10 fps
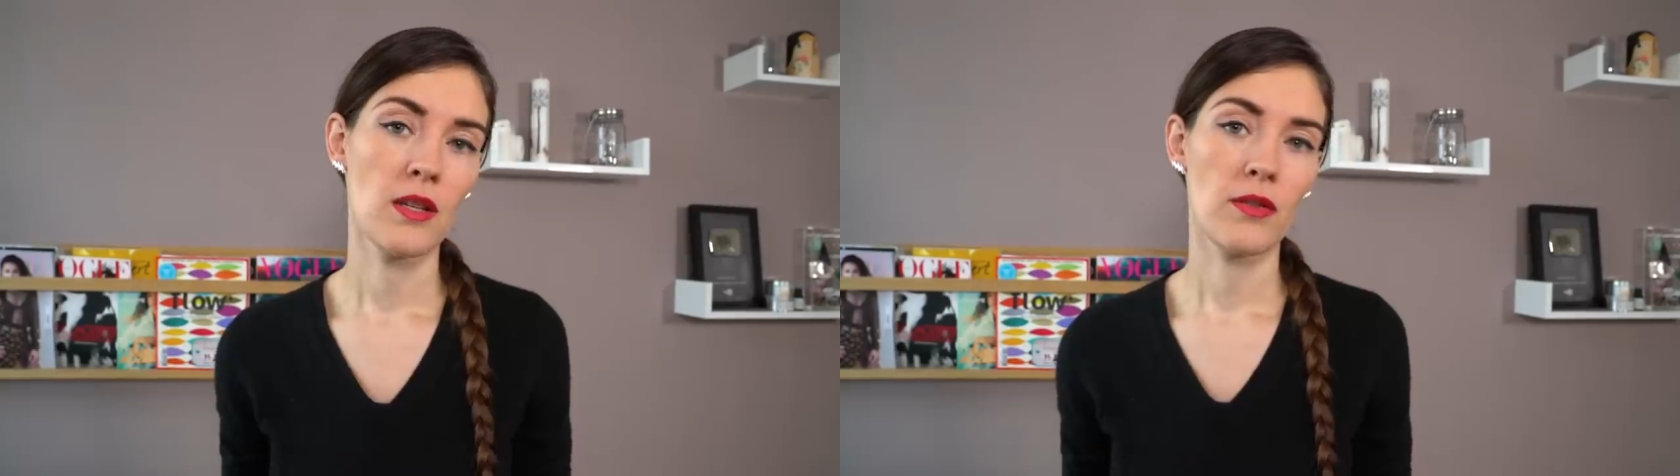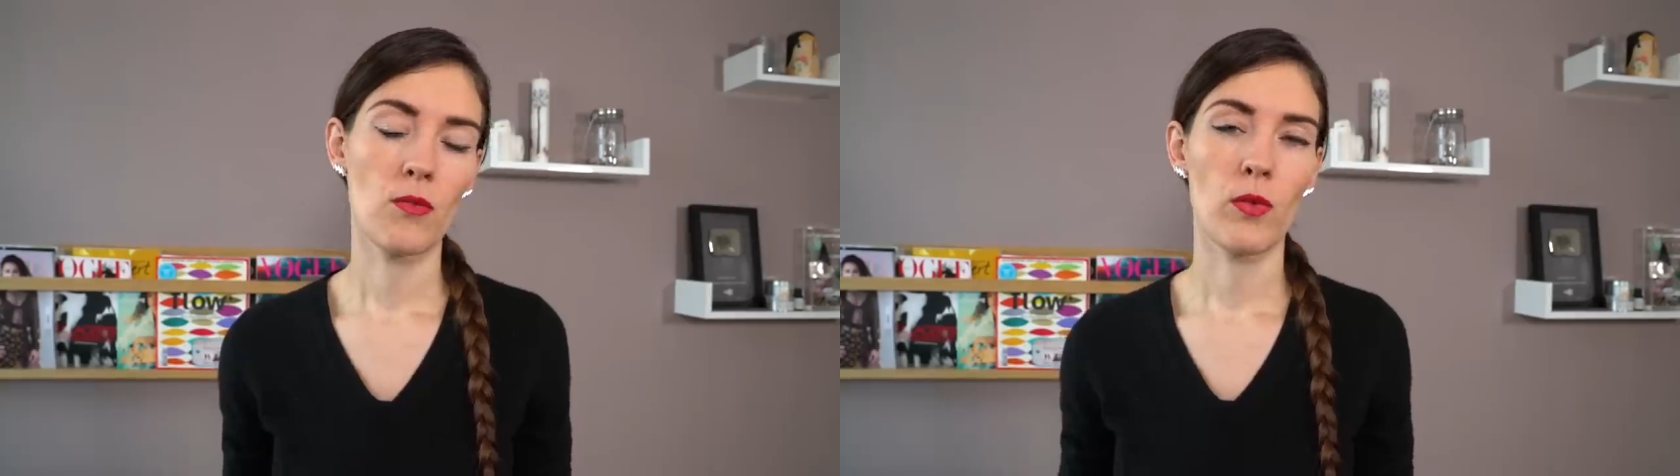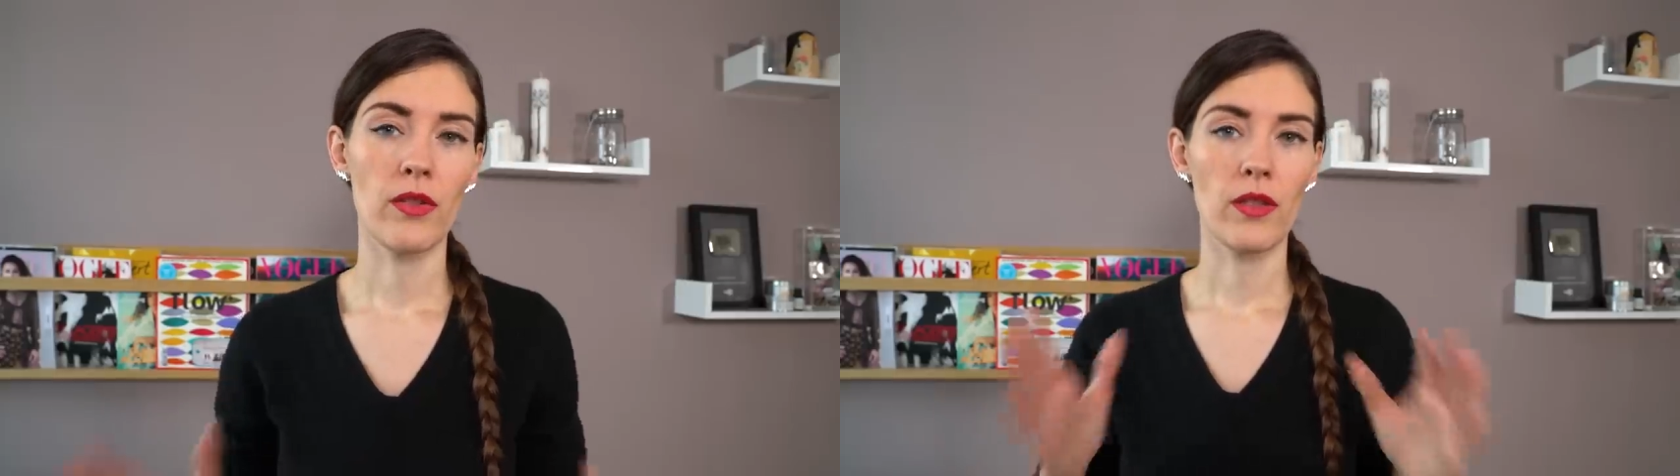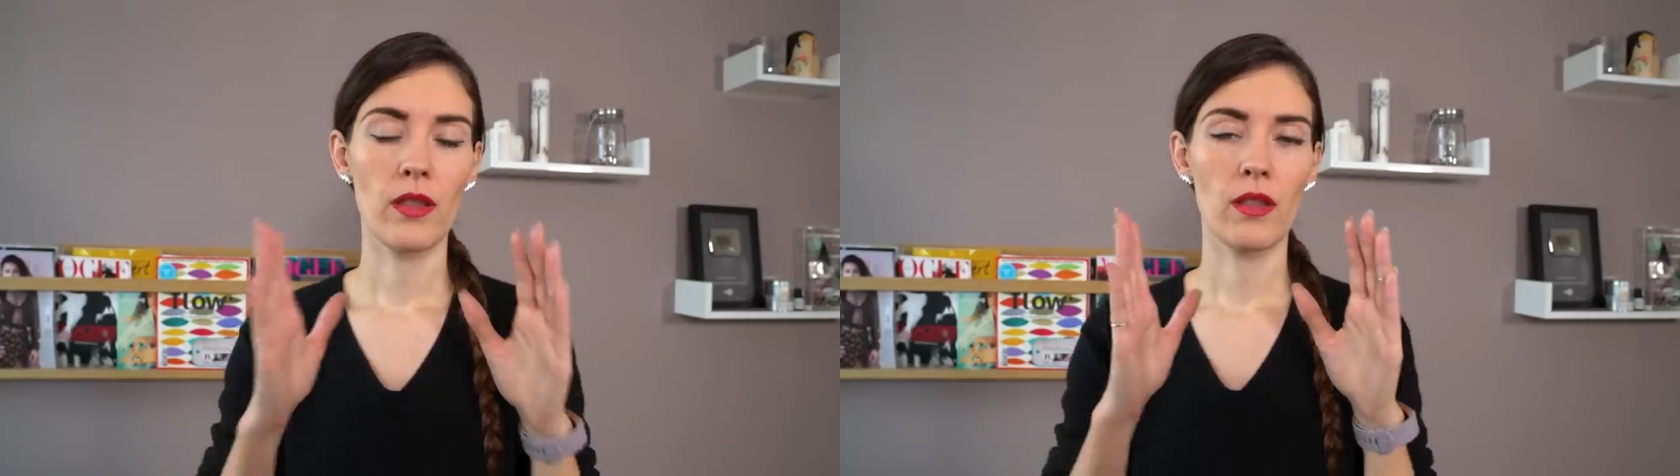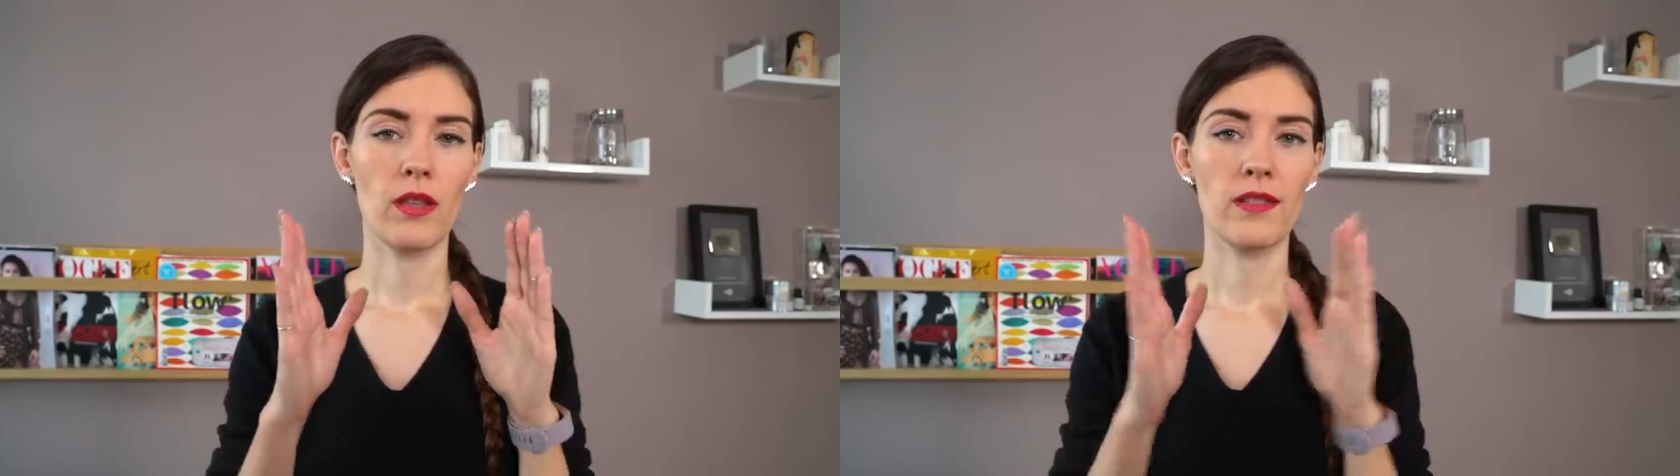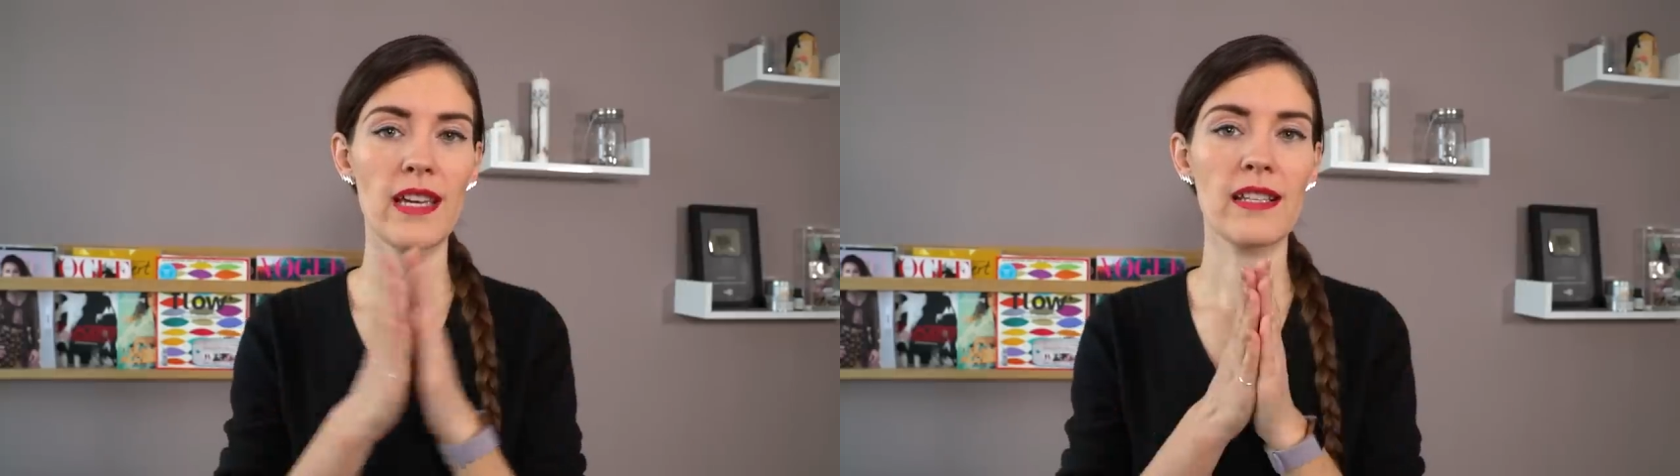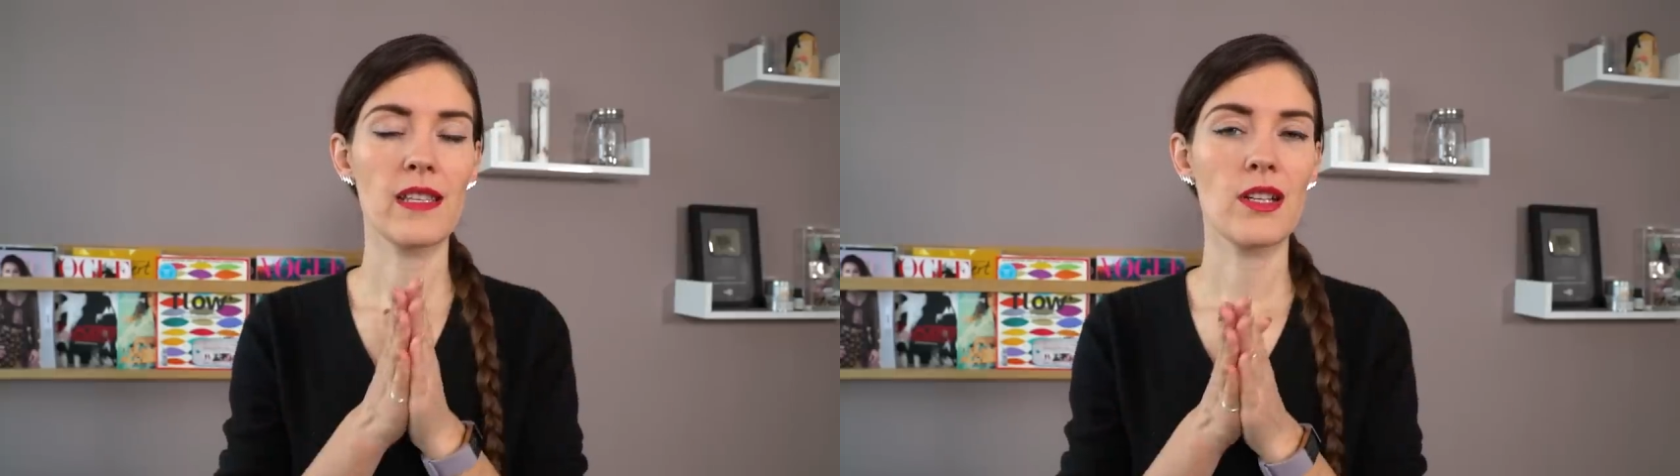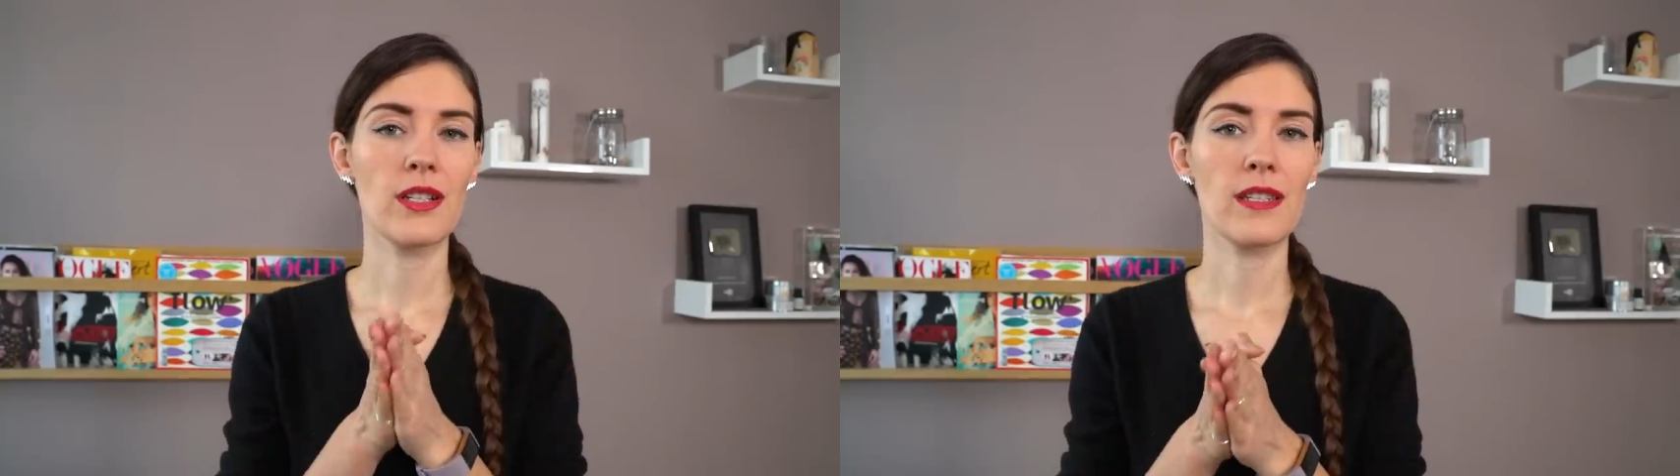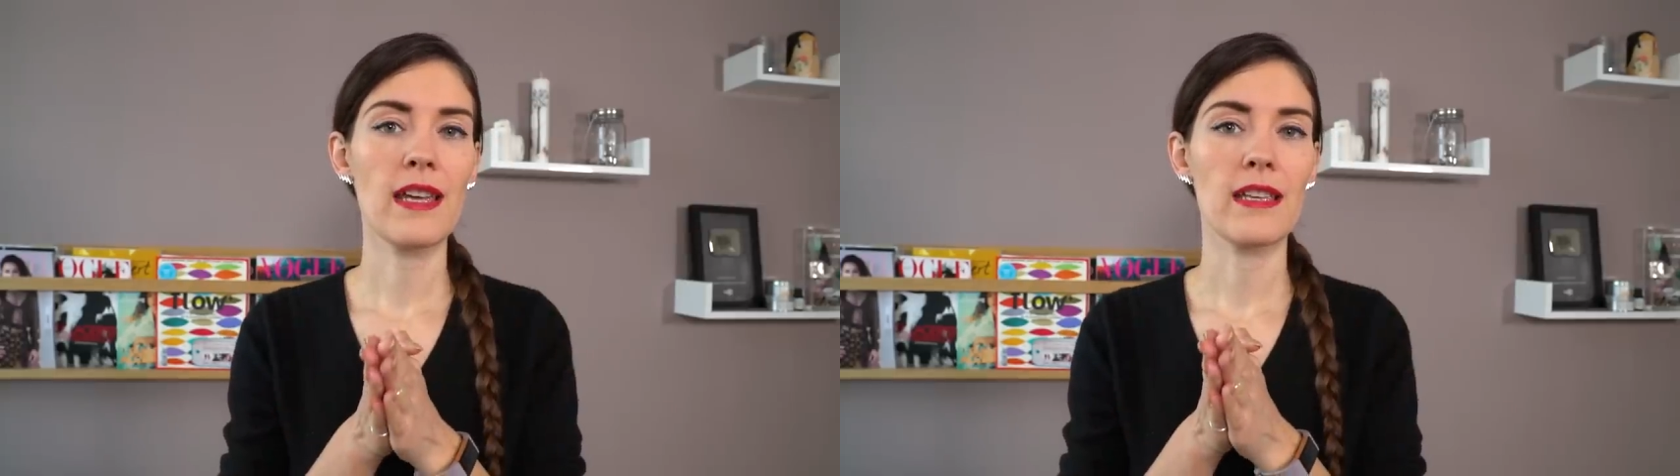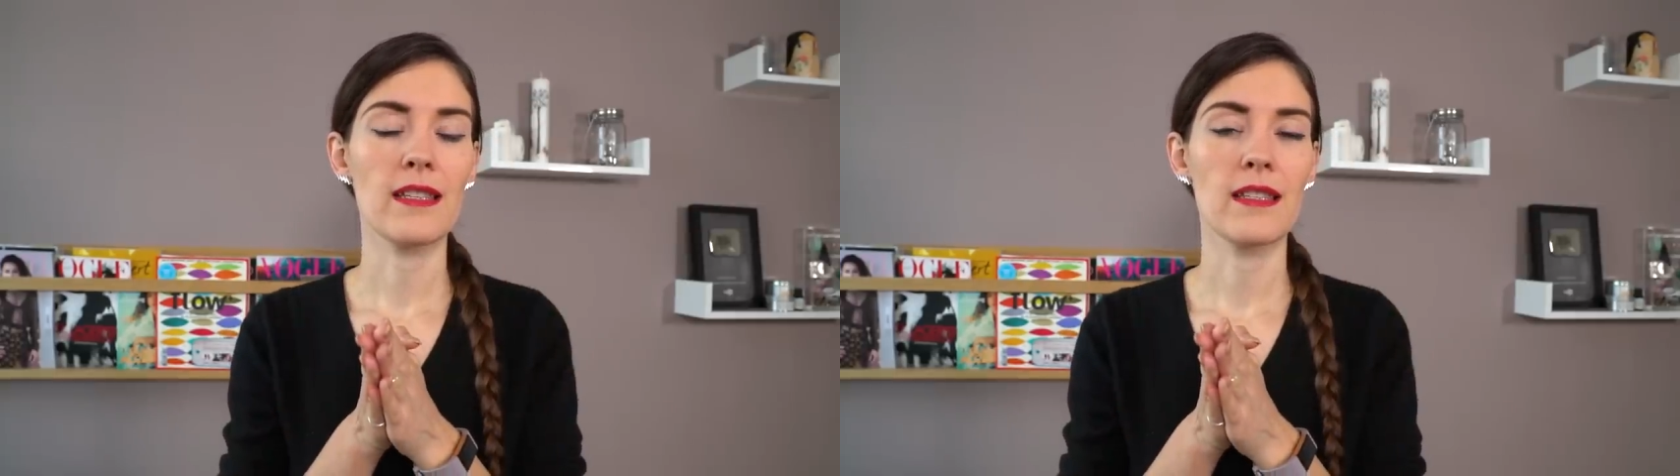So what the text here
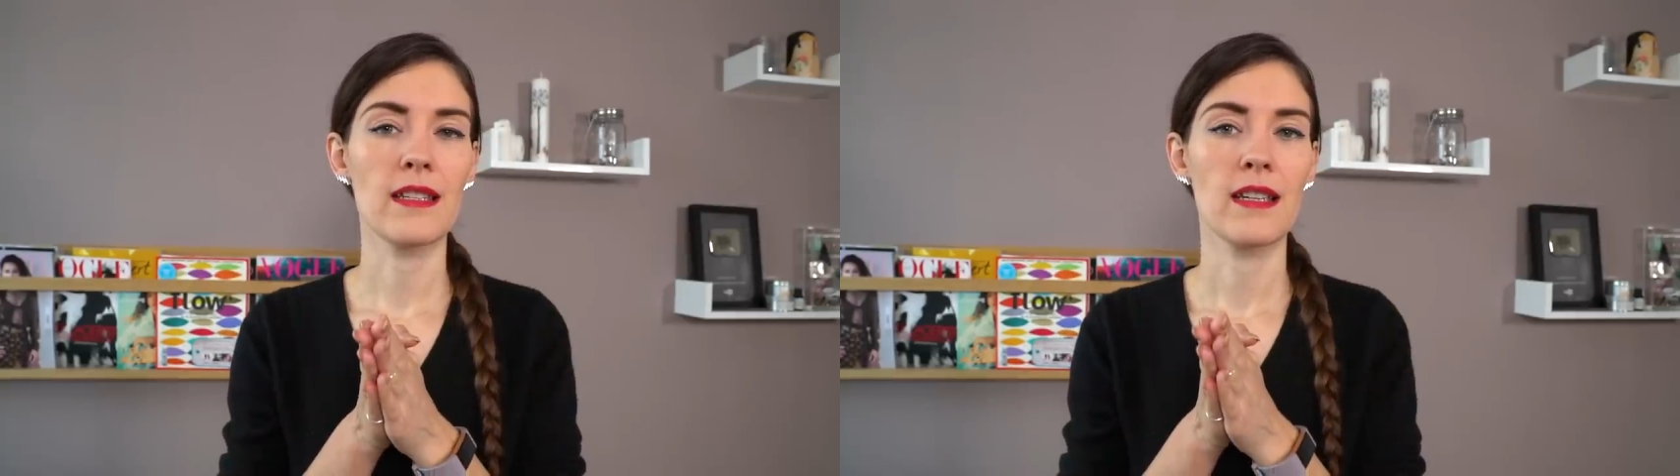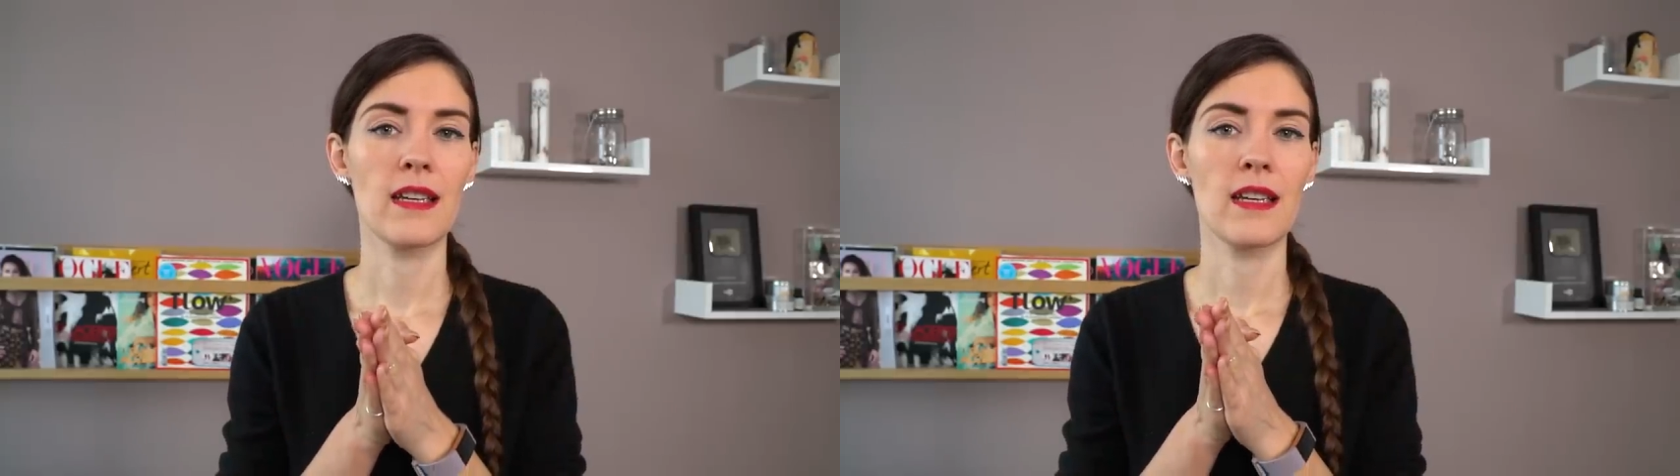says